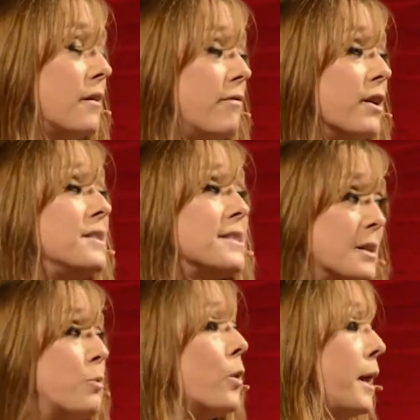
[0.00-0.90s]
a very
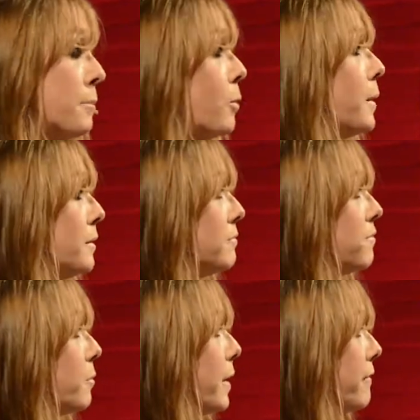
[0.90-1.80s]
disappointing moment
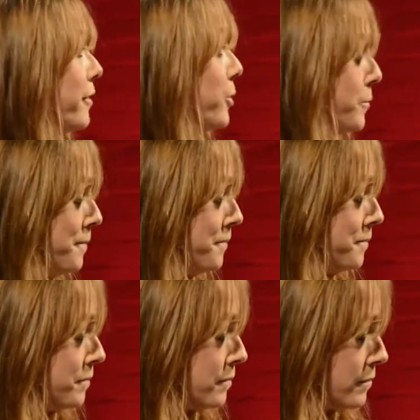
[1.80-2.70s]
from my view,
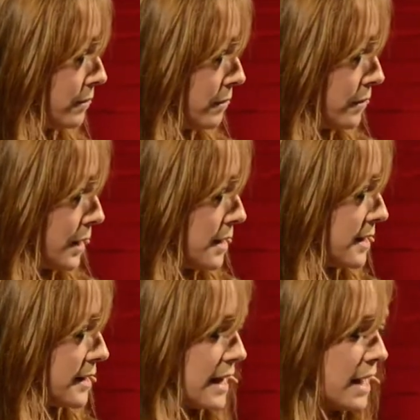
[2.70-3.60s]

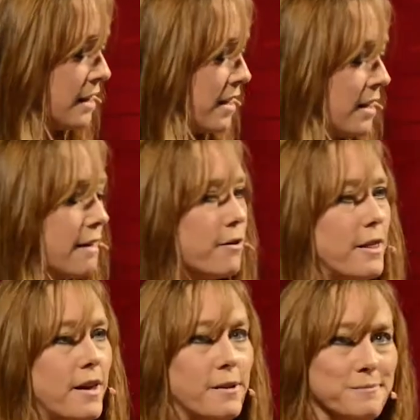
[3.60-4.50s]
says anything and
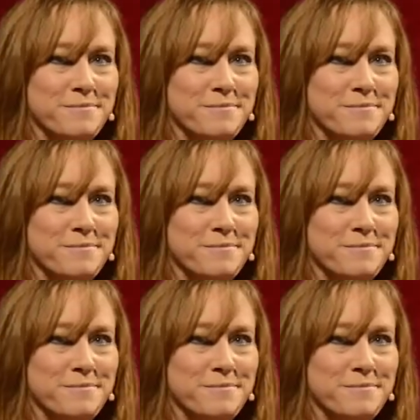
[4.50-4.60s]
everything.